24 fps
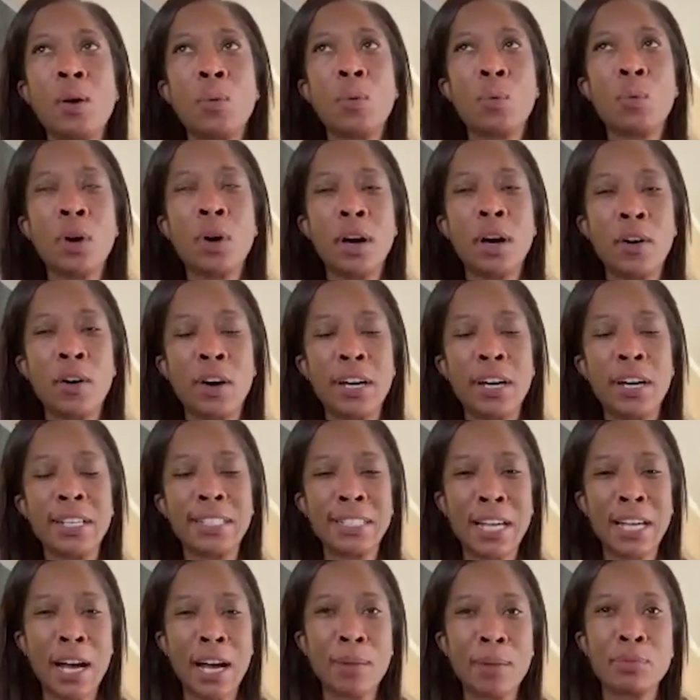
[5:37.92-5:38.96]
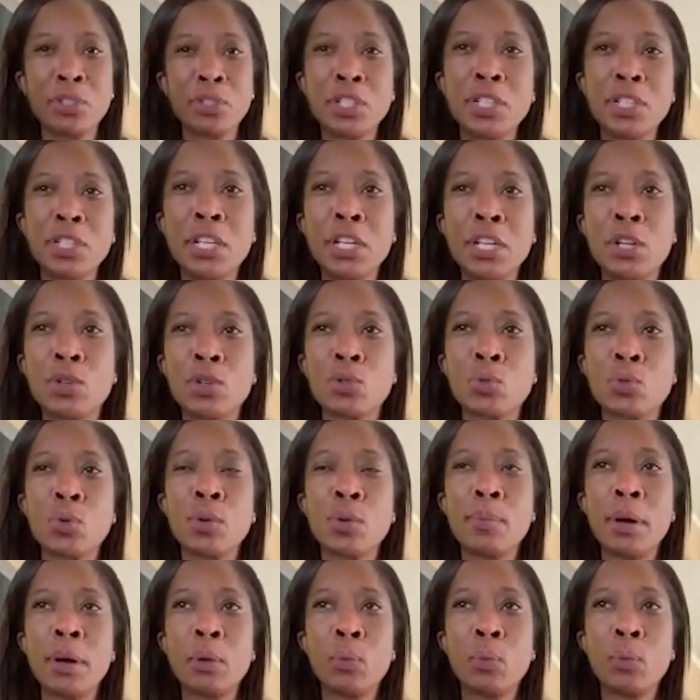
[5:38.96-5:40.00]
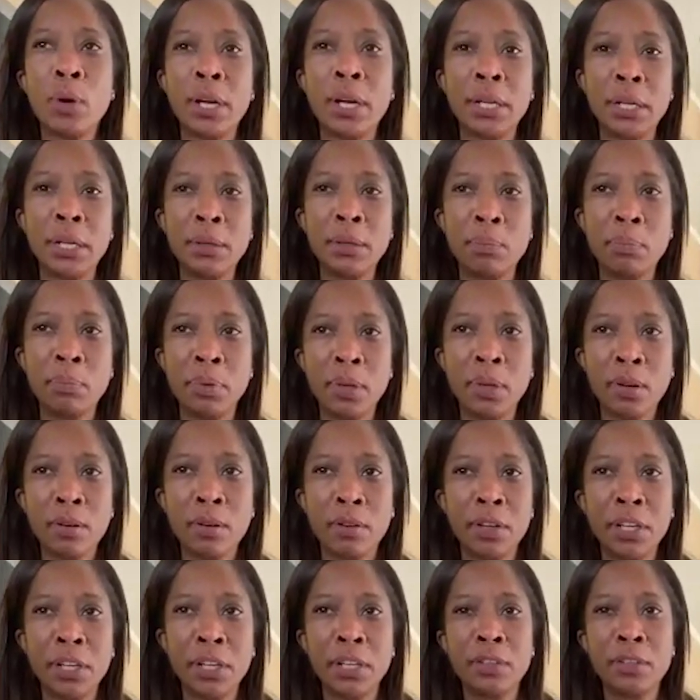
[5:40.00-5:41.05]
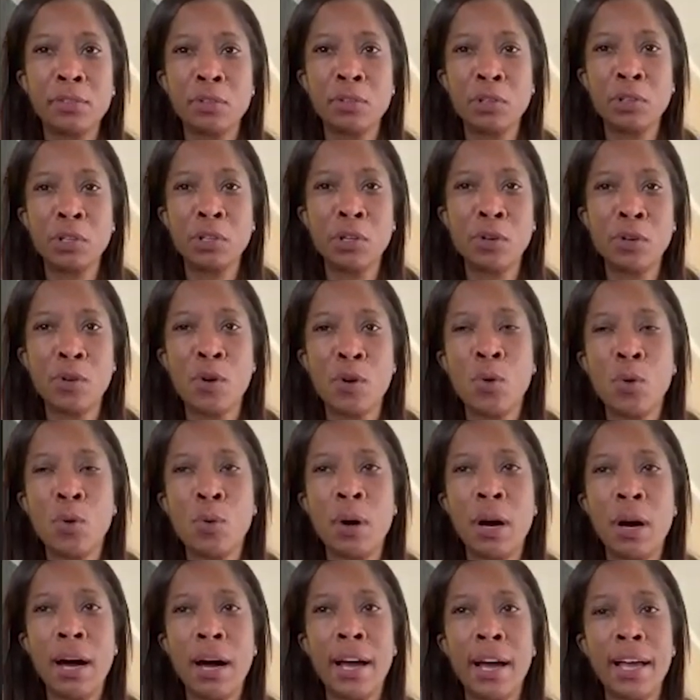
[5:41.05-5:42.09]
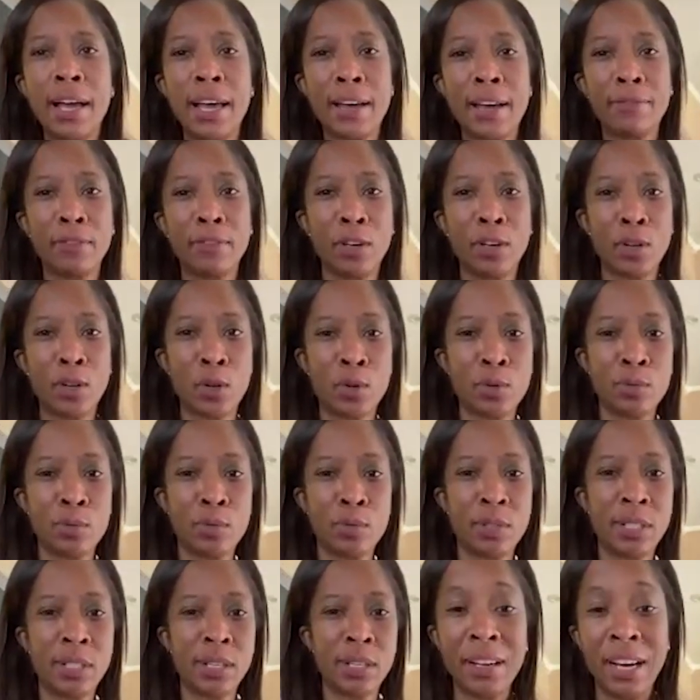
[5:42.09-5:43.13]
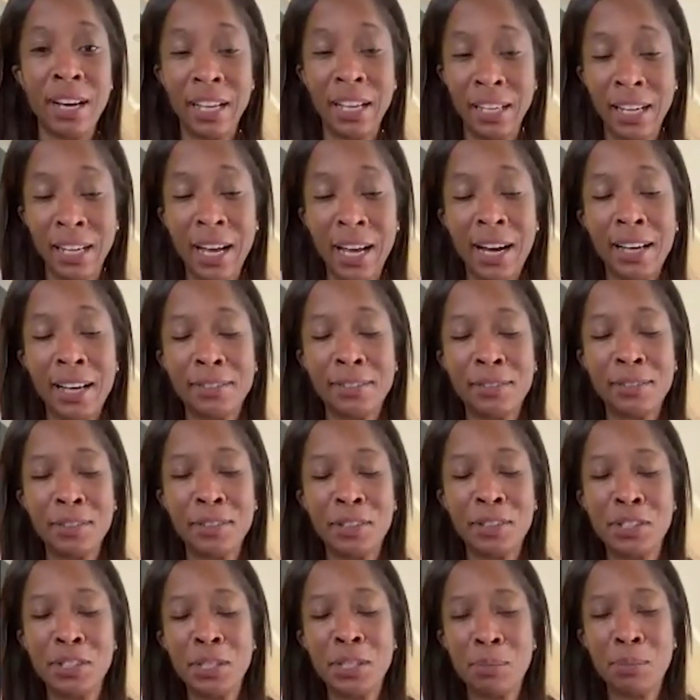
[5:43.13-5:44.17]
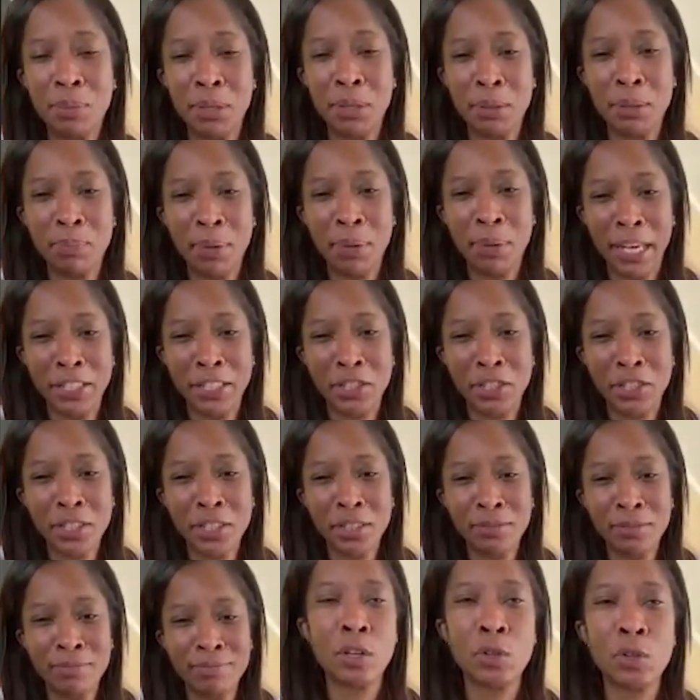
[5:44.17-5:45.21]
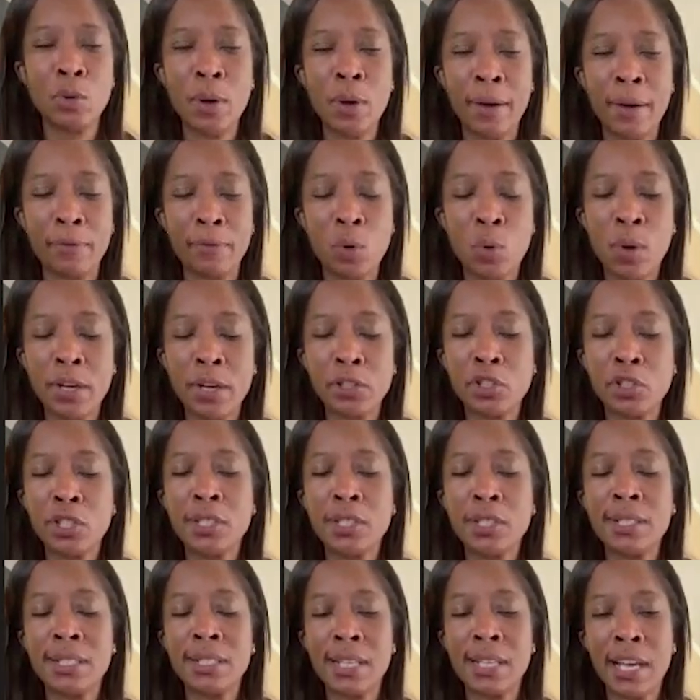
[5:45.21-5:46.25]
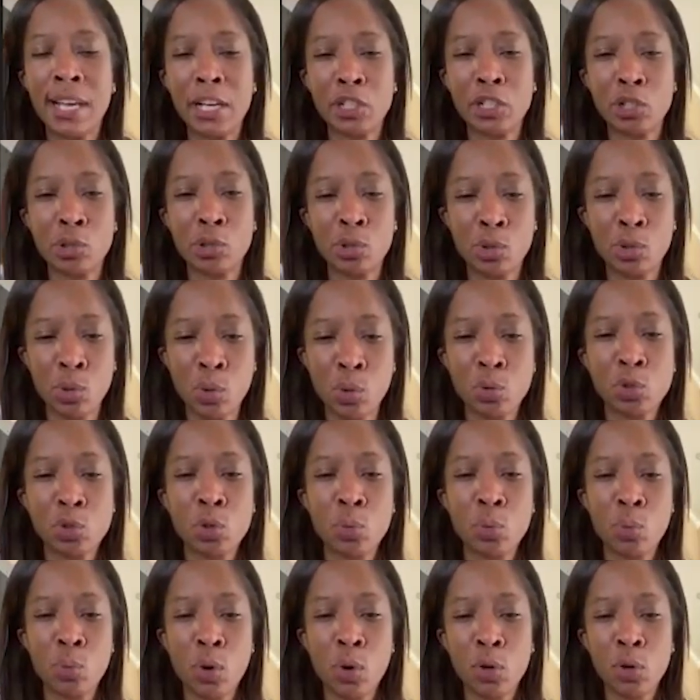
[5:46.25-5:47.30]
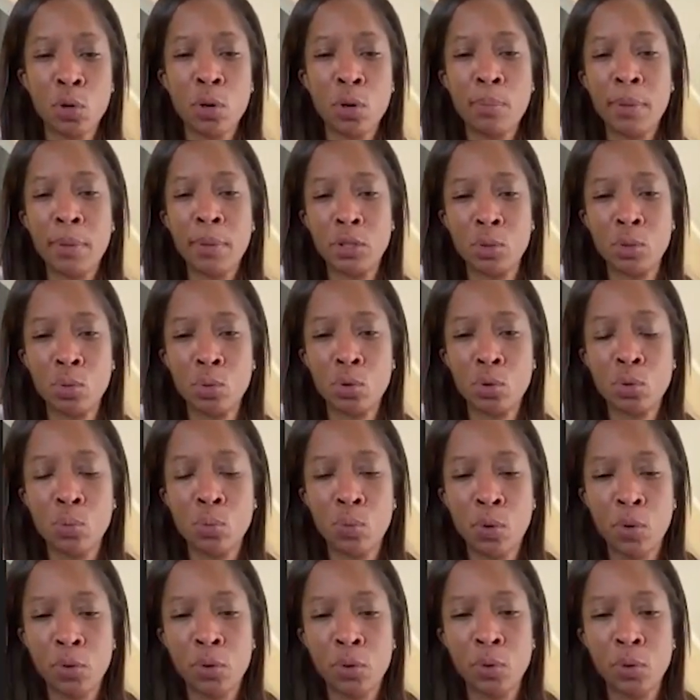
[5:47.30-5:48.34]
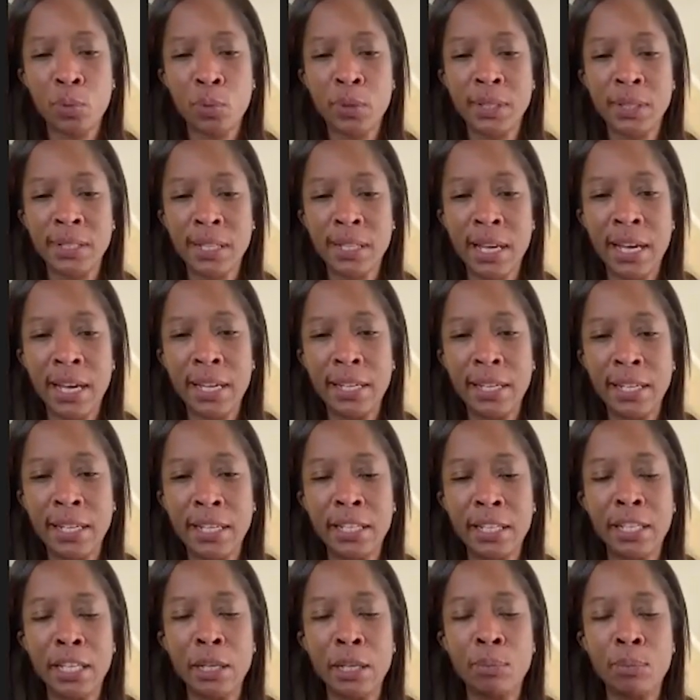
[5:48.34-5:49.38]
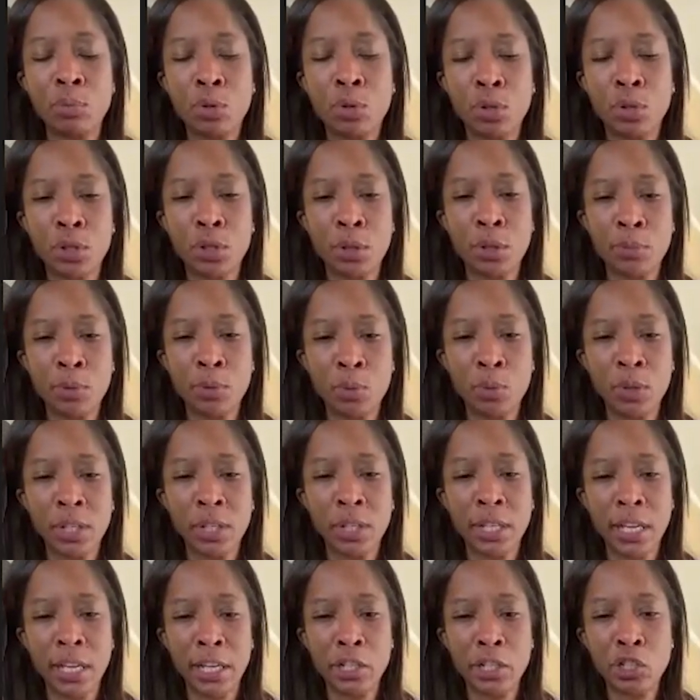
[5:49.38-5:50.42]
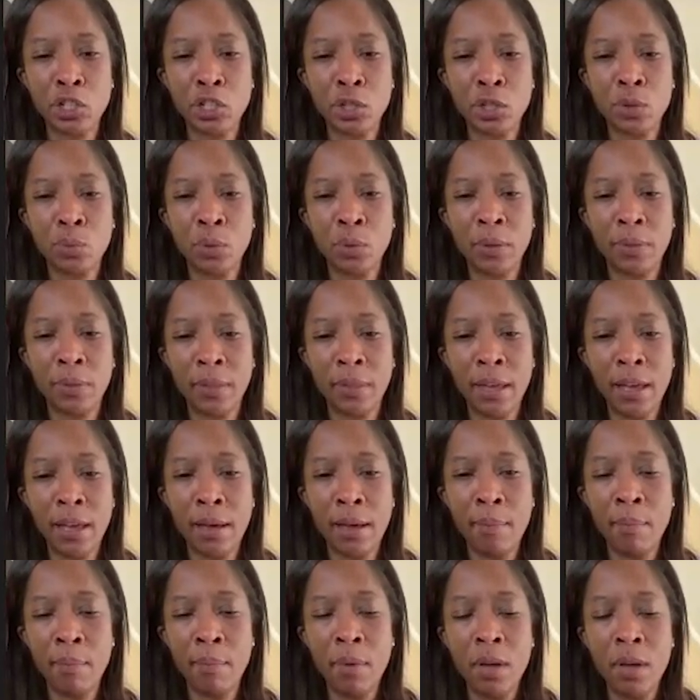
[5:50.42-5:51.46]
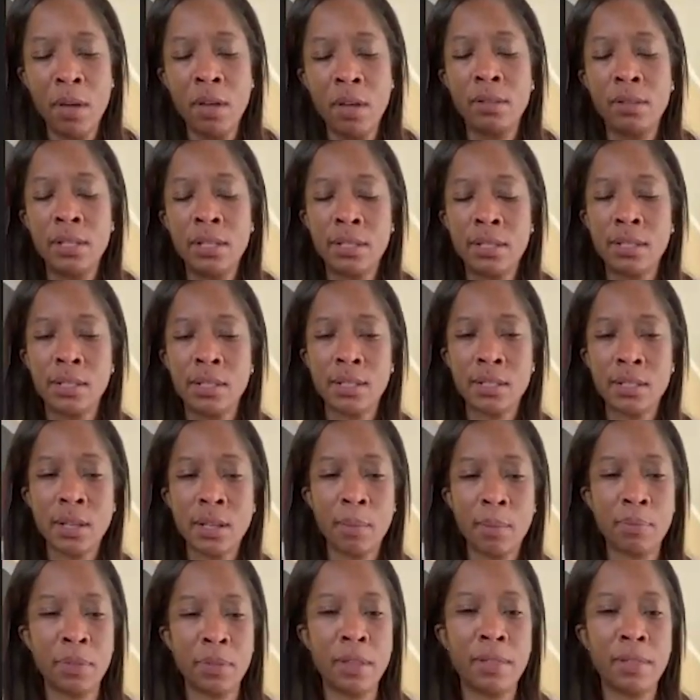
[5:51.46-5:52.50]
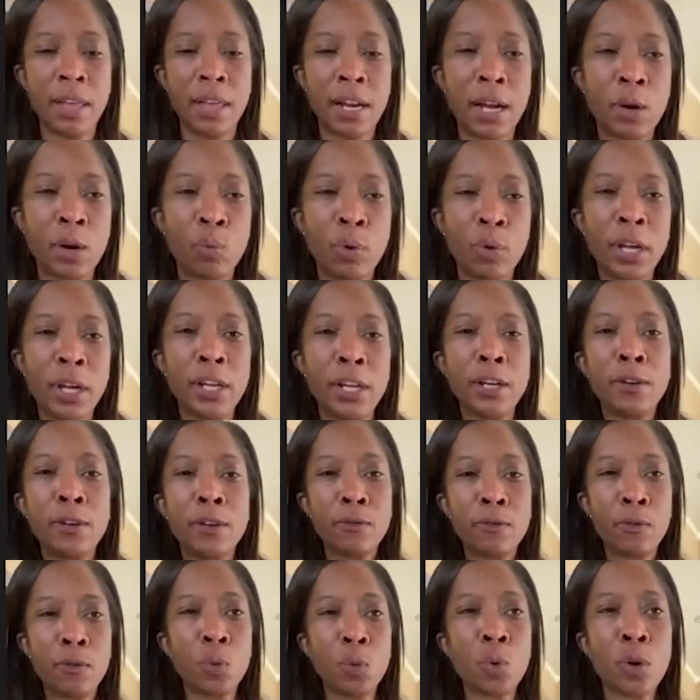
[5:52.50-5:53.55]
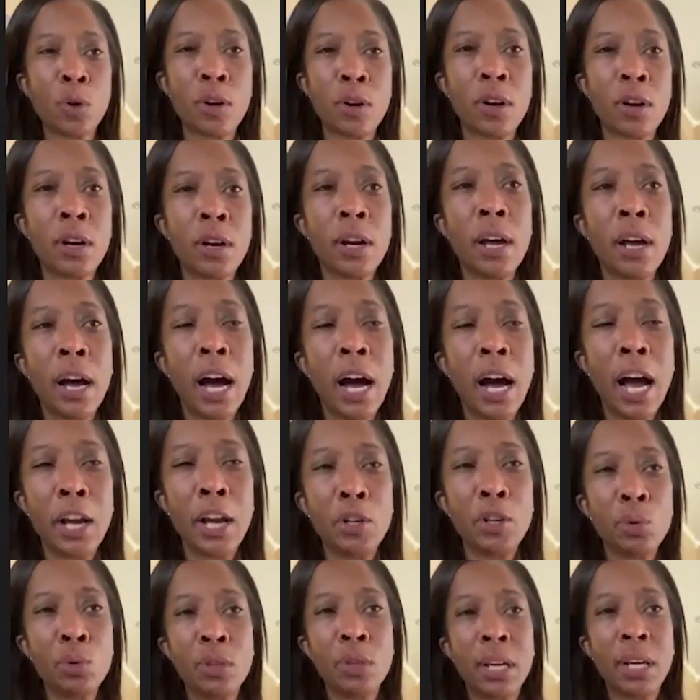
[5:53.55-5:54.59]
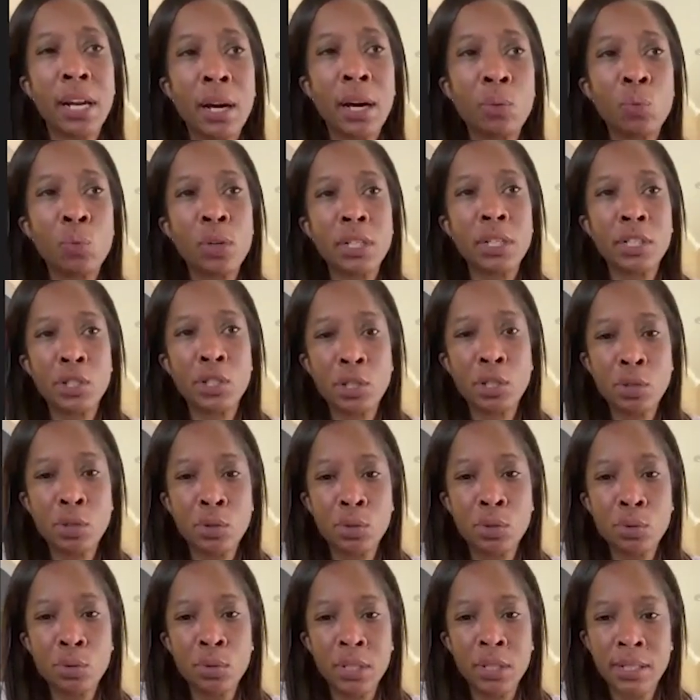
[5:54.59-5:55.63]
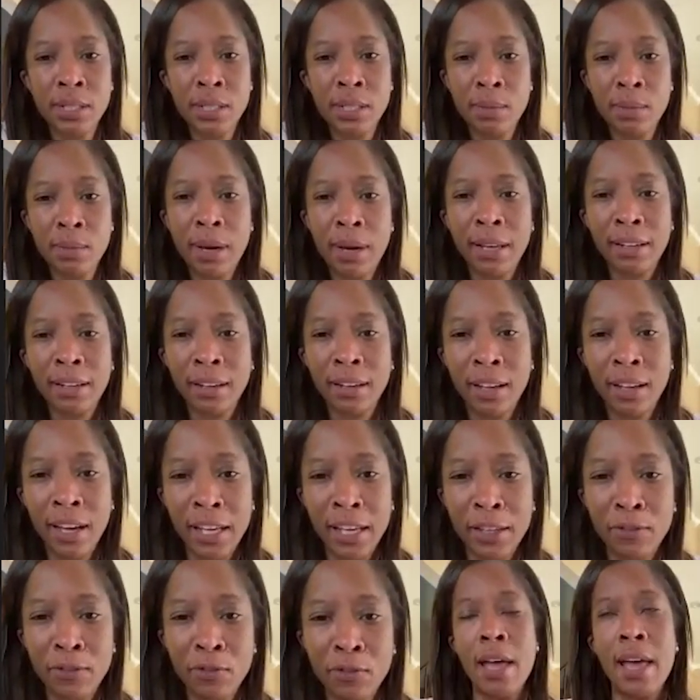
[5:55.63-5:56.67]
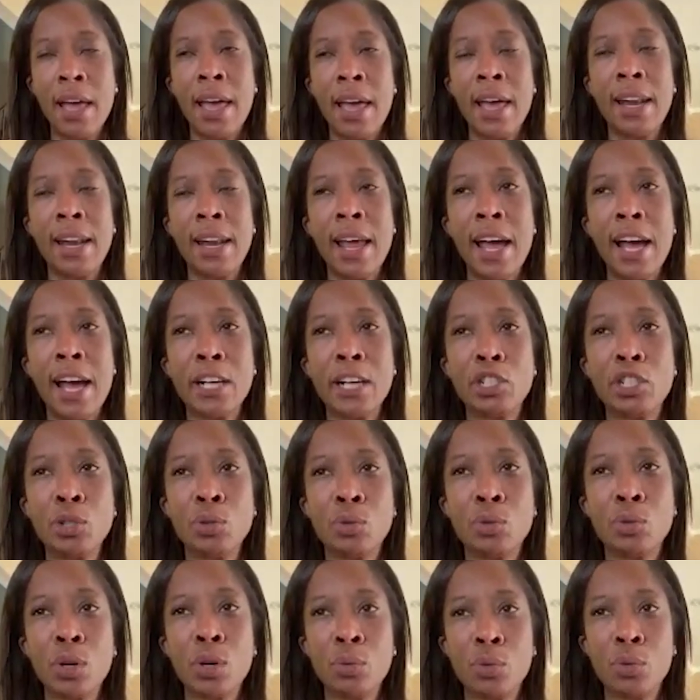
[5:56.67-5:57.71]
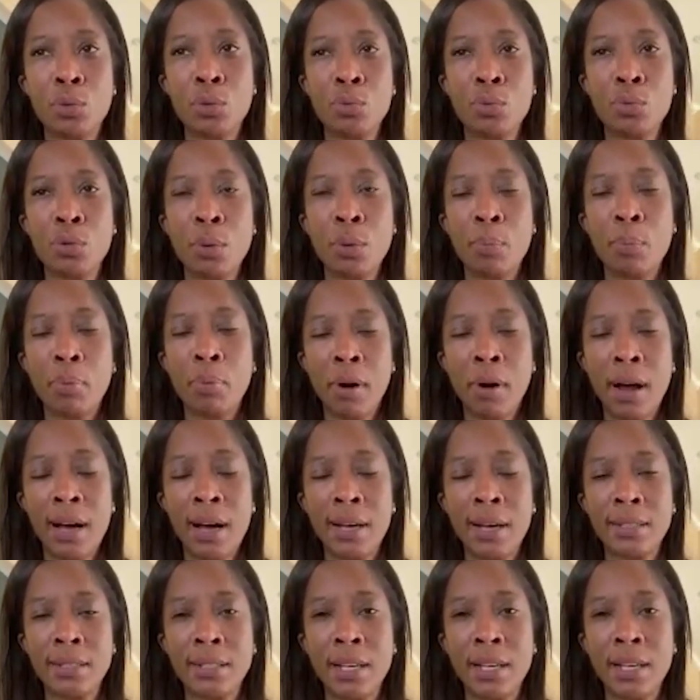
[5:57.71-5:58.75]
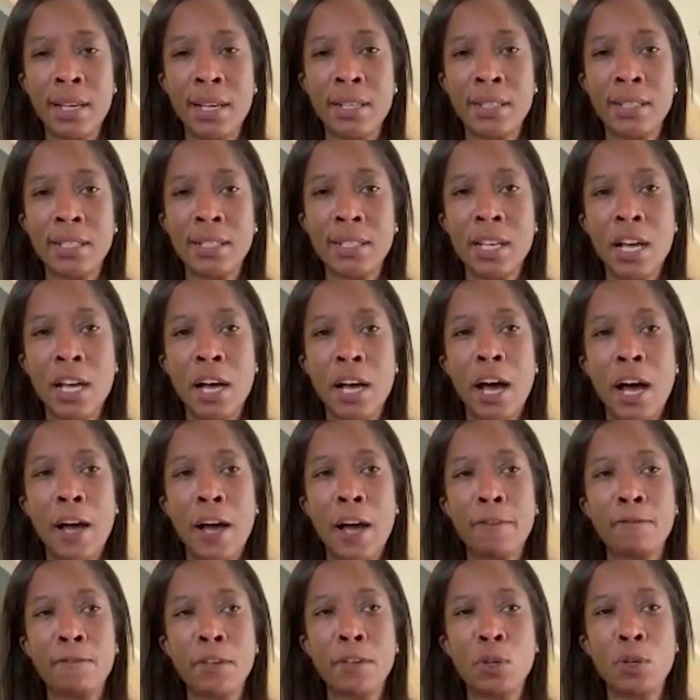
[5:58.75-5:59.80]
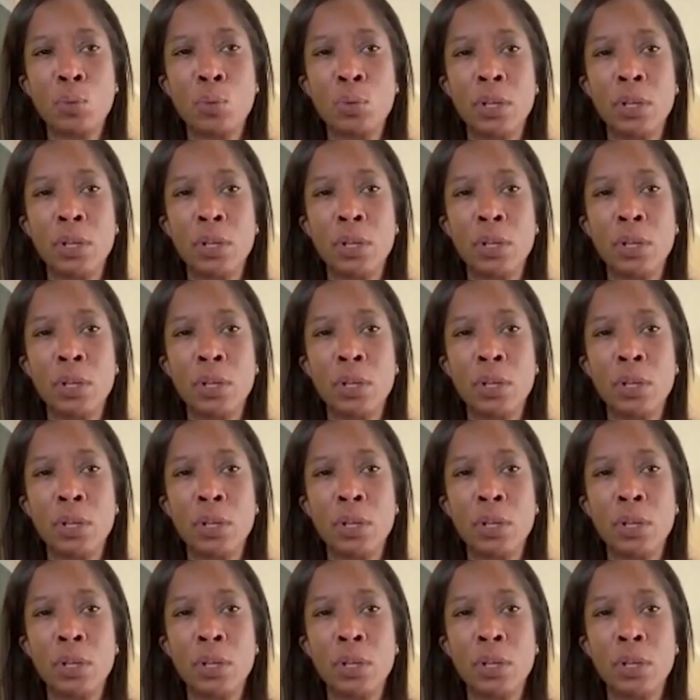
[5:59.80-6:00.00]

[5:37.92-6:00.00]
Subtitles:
Well, adoption here during my waiting period, I have learned a lot. To be patient. You have questions, ask your social worker. My social worker was Katie. Keep good communication with them. This is something that I waited for. I knew that I wanted to do this in my life. And as you go through the process, I feel